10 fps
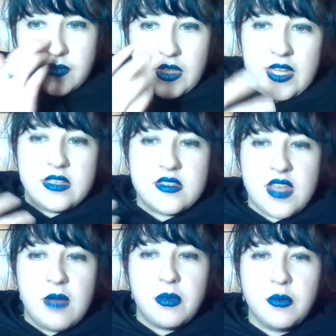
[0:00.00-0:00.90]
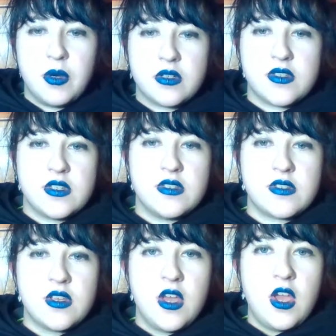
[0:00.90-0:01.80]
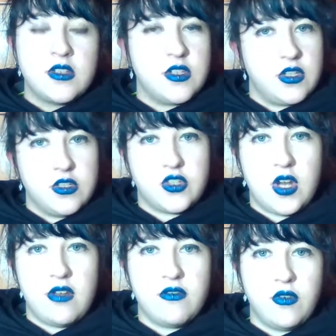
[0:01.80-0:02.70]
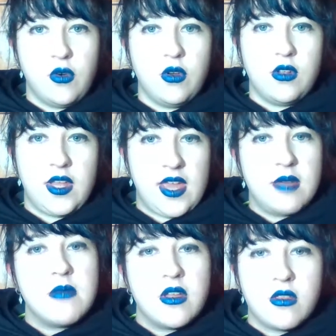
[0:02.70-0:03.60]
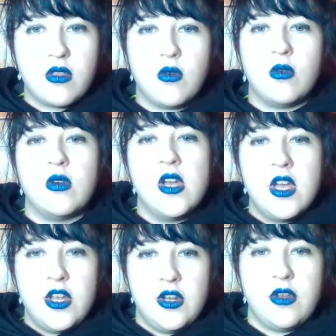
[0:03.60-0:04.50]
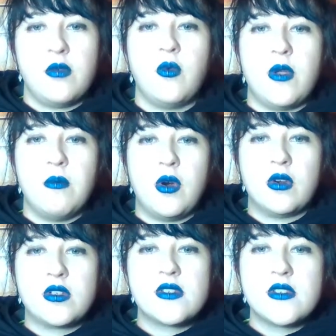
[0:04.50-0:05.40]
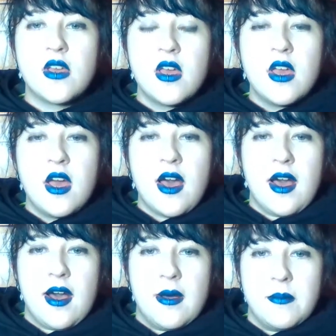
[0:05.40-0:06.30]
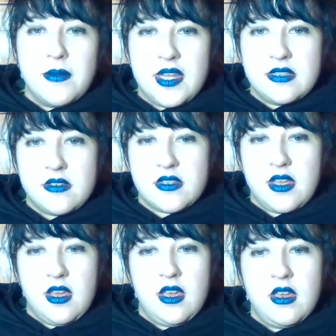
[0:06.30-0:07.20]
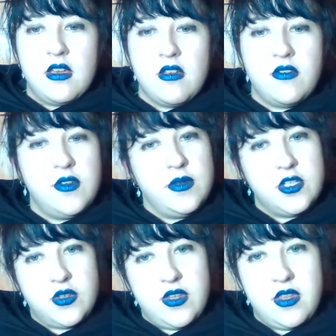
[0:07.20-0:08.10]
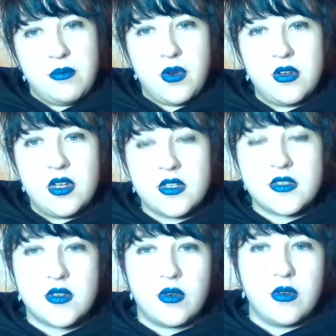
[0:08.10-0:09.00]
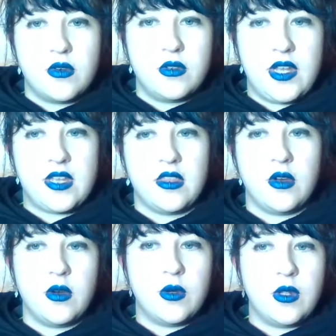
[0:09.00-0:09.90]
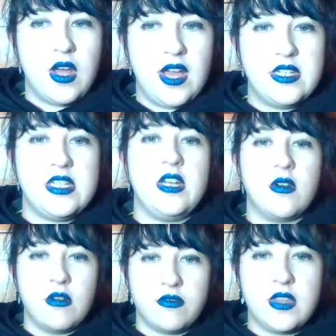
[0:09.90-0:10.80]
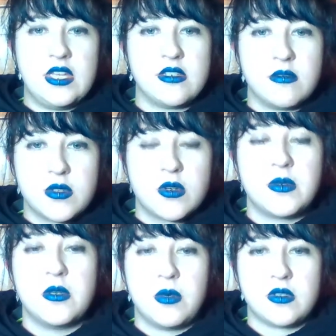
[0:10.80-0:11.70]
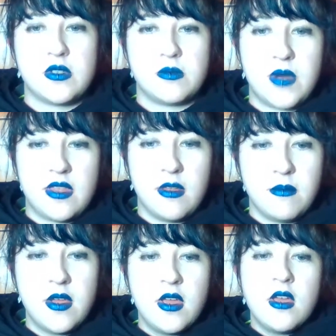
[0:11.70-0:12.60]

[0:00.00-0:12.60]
like sample boxes, so you can try it for like a month or, you know, one box, and see if you enjoy their products or like the whole idea of these subscription boxes by them.